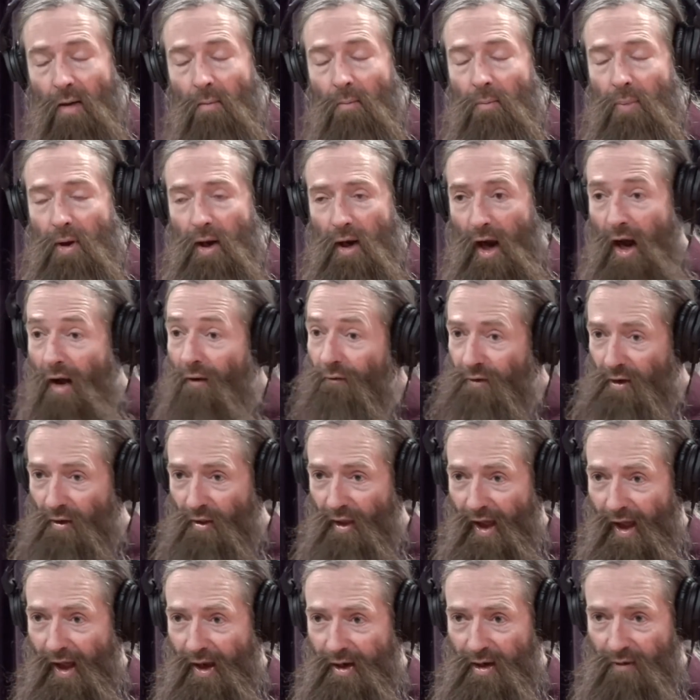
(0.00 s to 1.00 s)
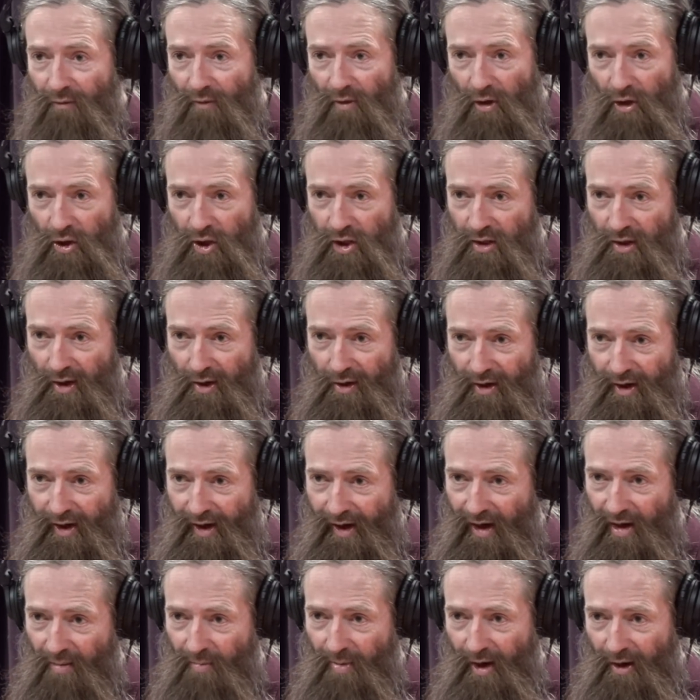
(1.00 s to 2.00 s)
But after that, evolution doesn't
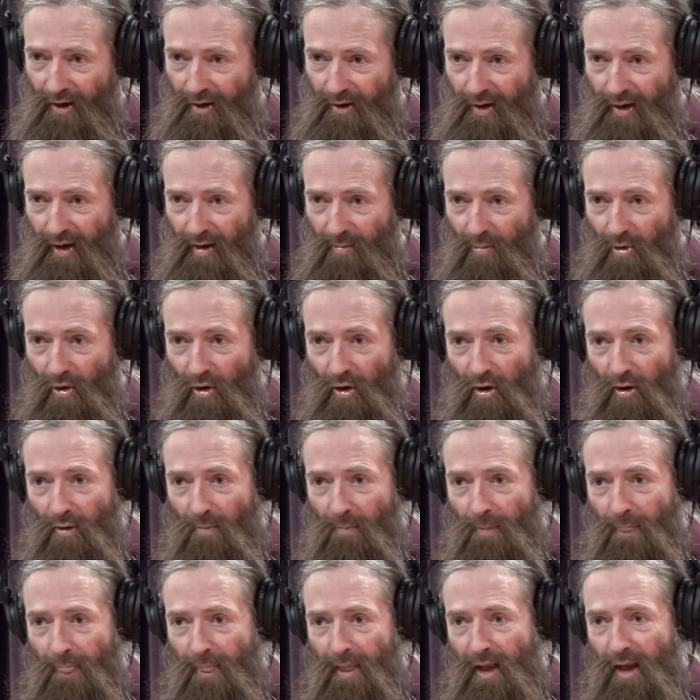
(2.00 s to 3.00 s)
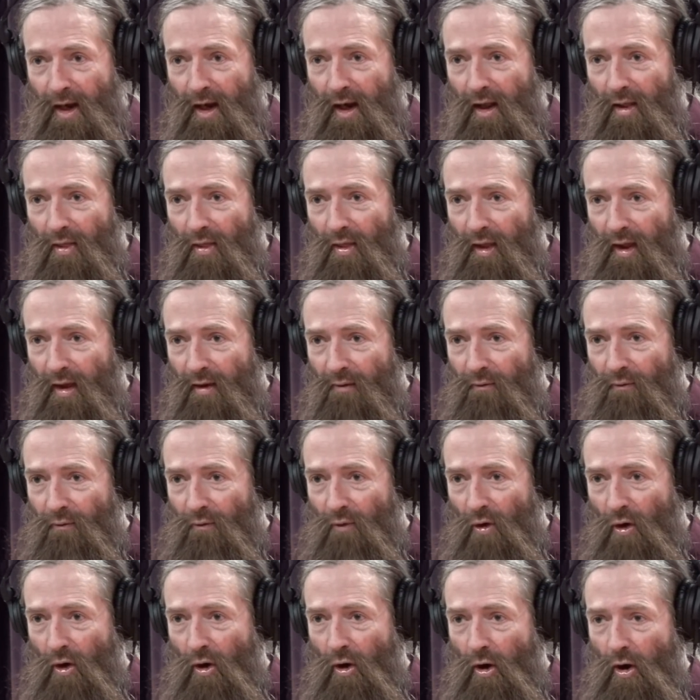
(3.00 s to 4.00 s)
care about us anymore, and
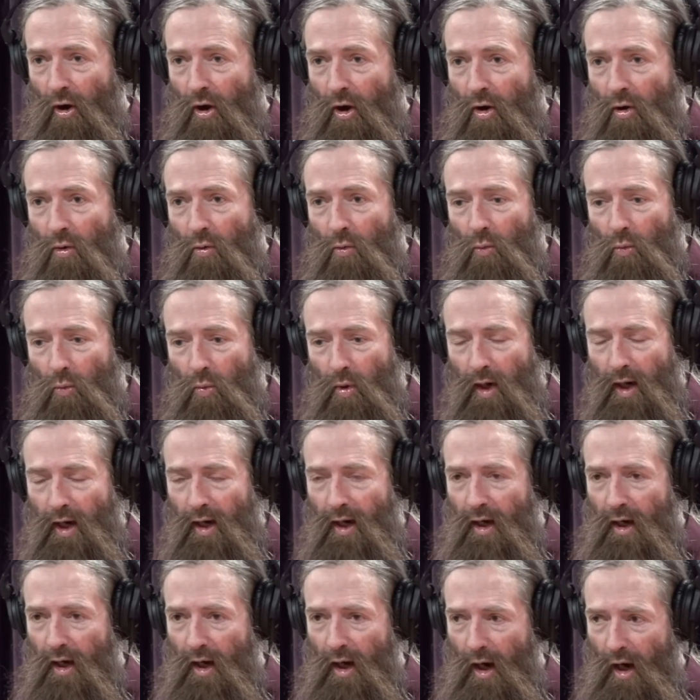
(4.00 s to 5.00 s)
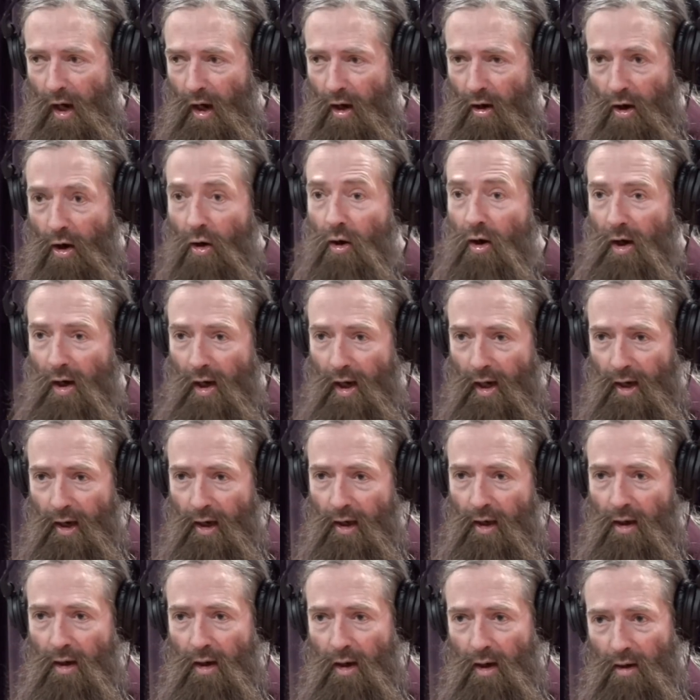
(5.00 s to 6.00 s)
therefore we are
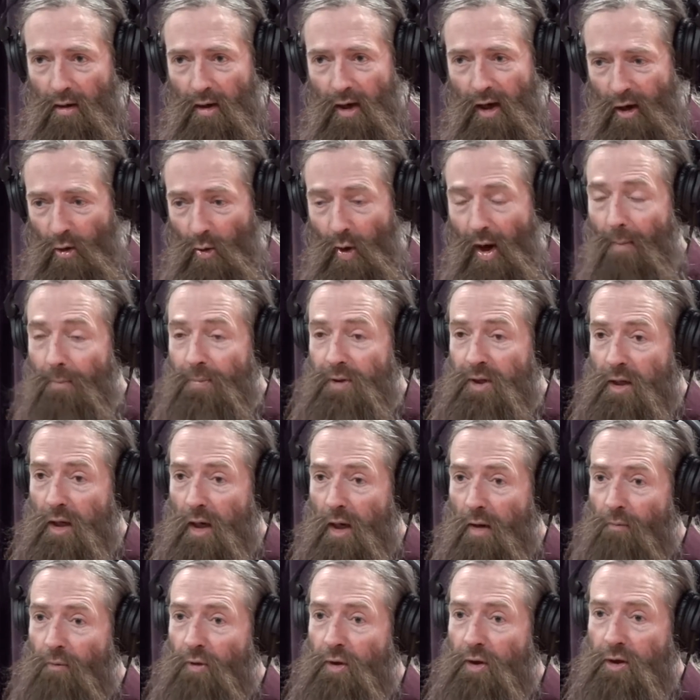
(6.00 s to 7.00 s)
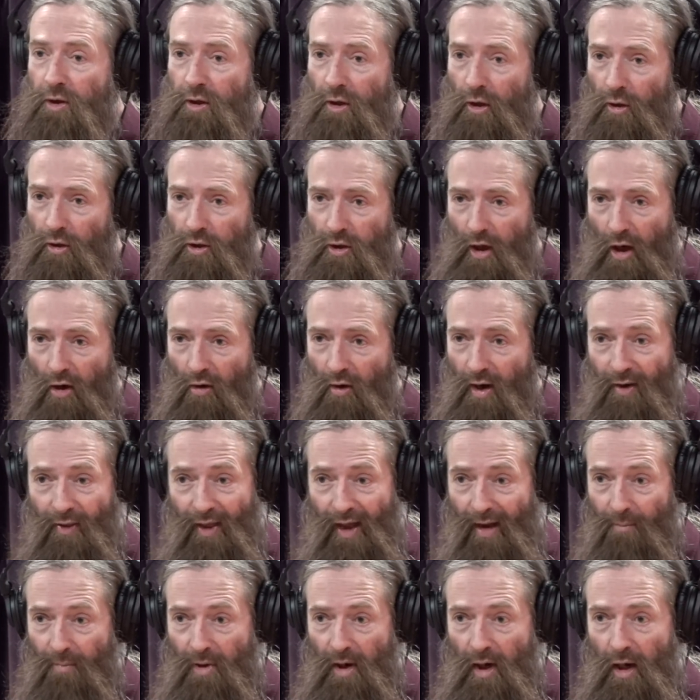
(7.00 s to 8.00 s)
only equipped to tolerate
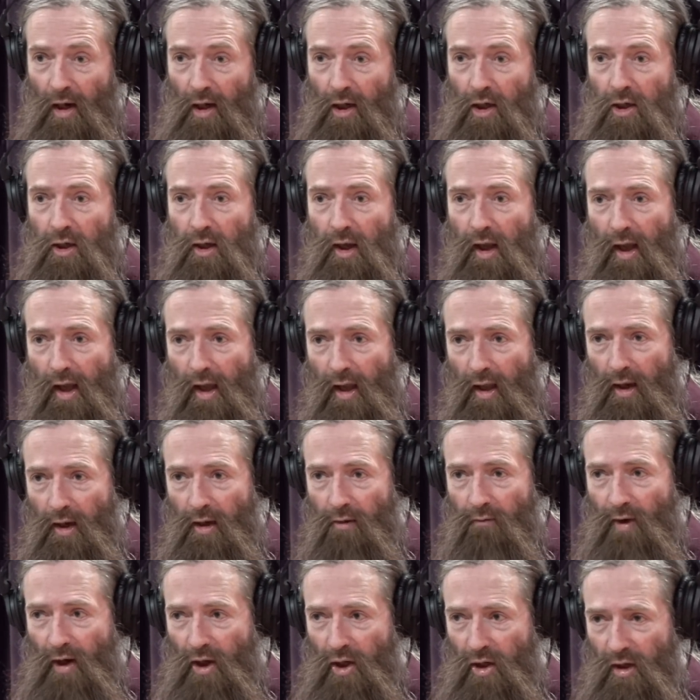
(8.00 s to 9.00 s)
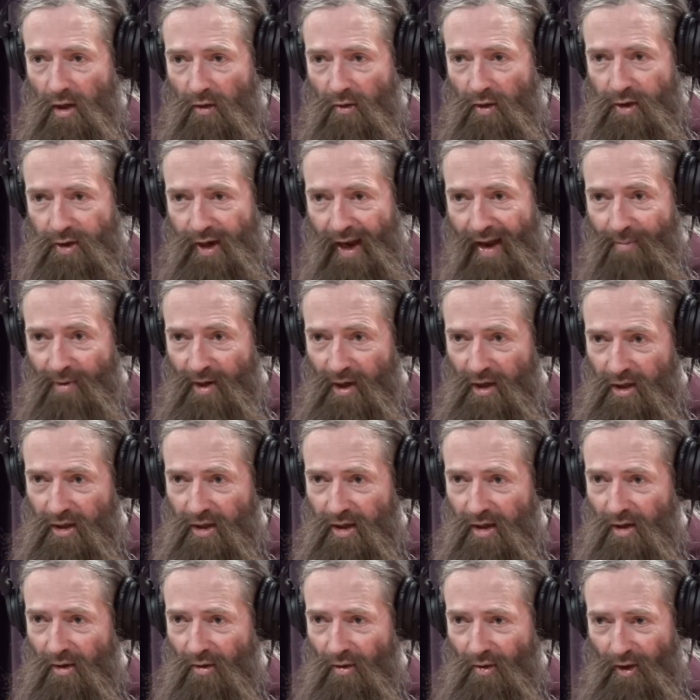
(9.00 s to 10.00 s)
that much, and eventually the
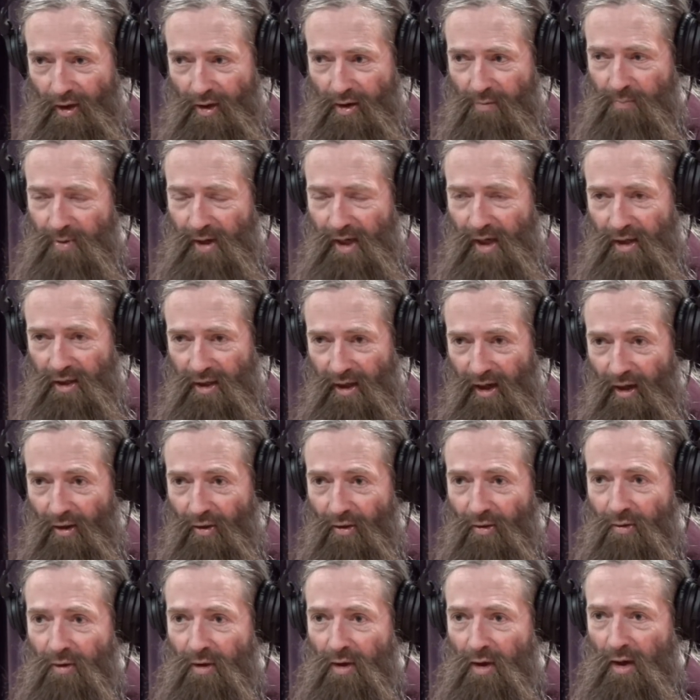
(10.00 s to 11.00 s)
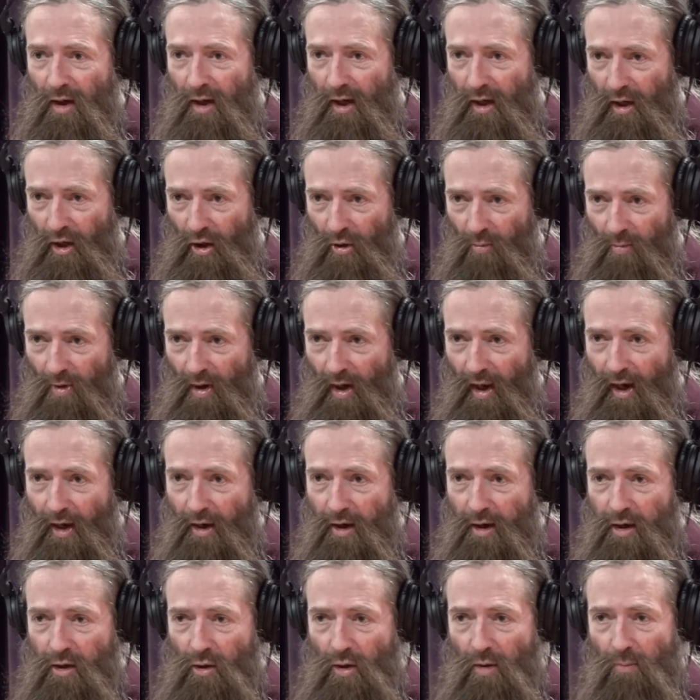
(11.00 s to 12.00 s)
damage that's being done
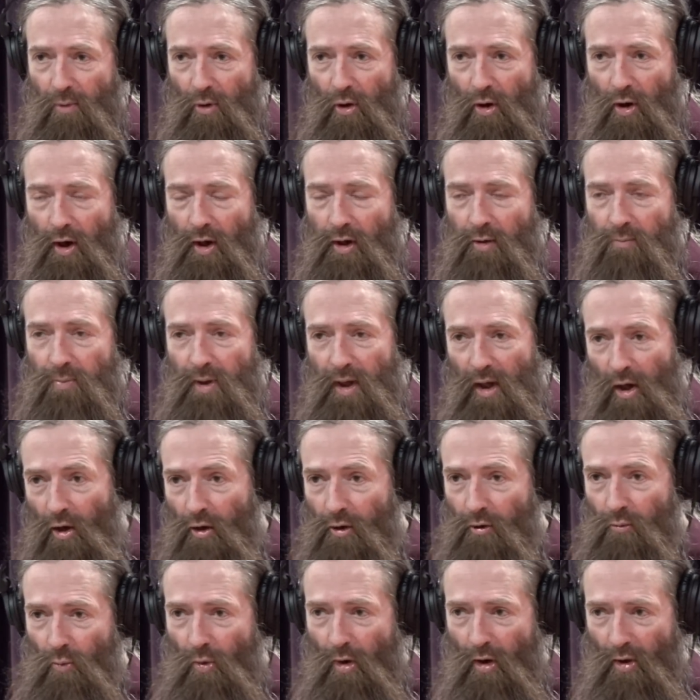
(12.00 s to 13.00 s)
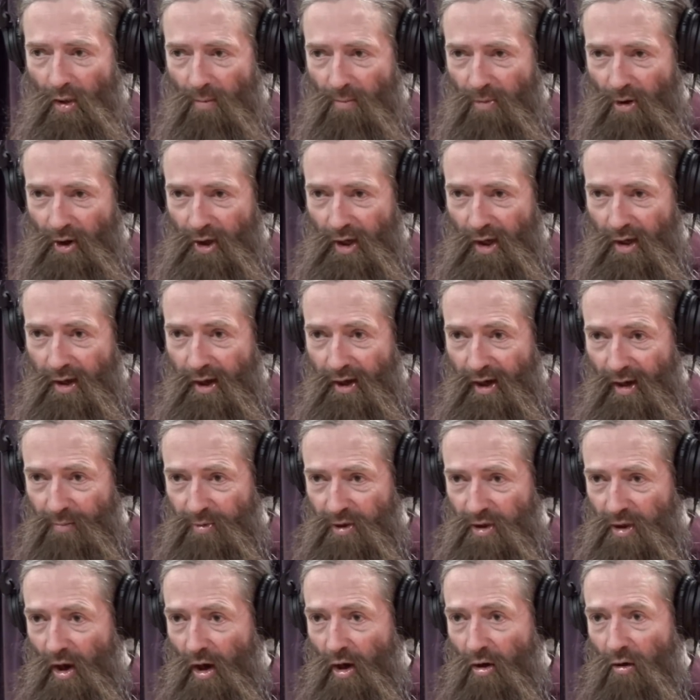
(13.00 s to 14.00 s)
accumulates to a point beyond what the body's set up
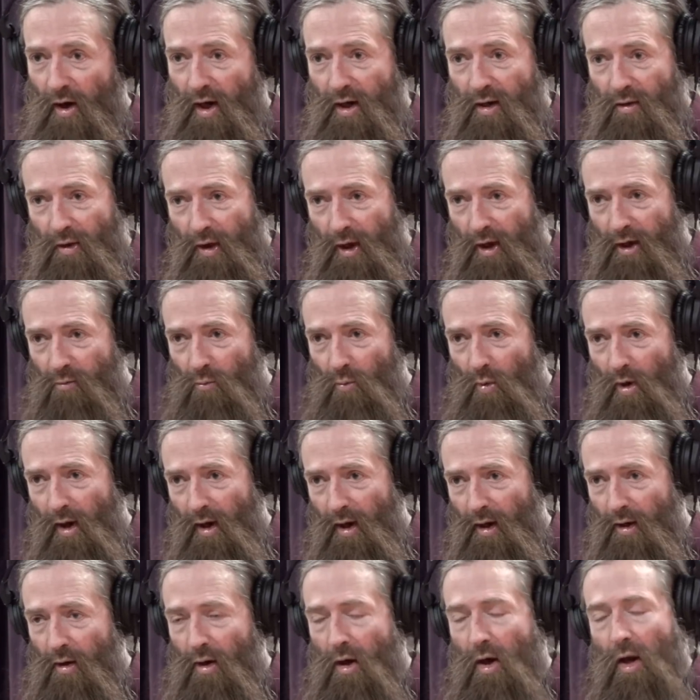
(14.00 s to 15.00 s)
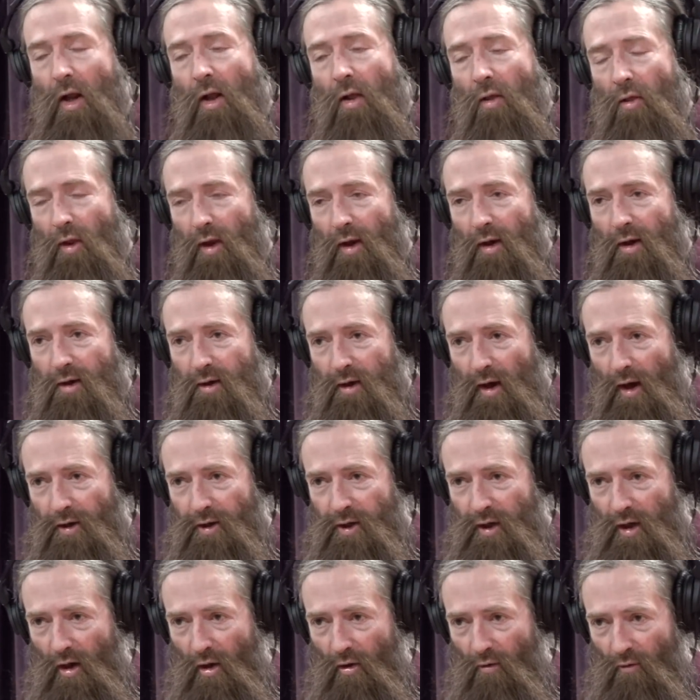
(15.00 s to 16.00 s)
to tolerate, and that's when things start
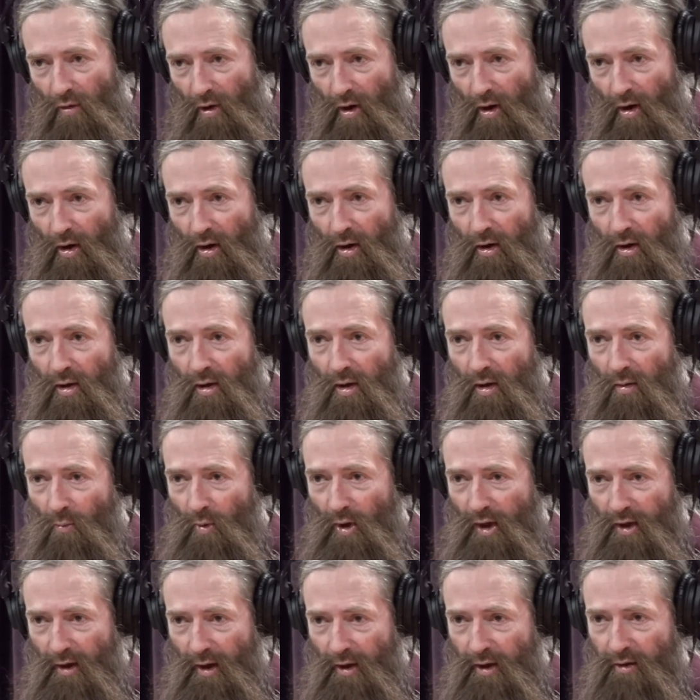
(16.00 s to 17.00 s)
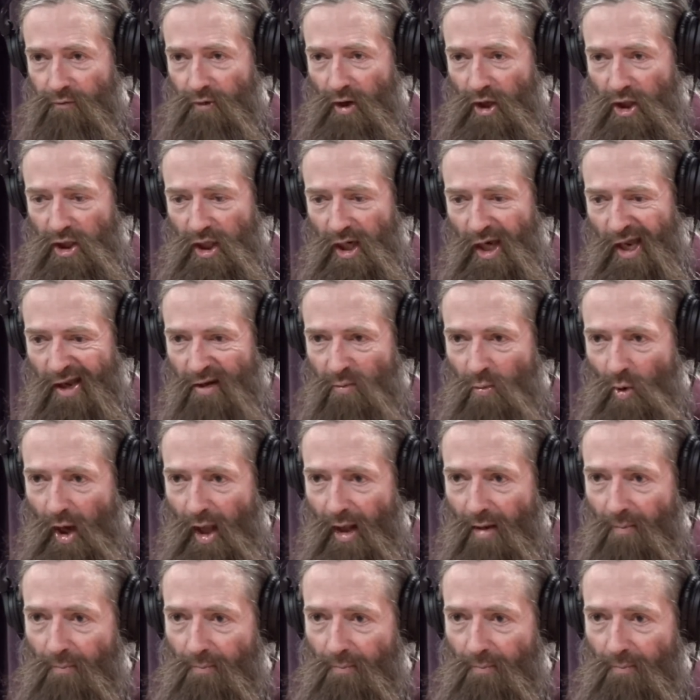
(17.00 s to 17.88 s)
to go wrong and we so start to function less well.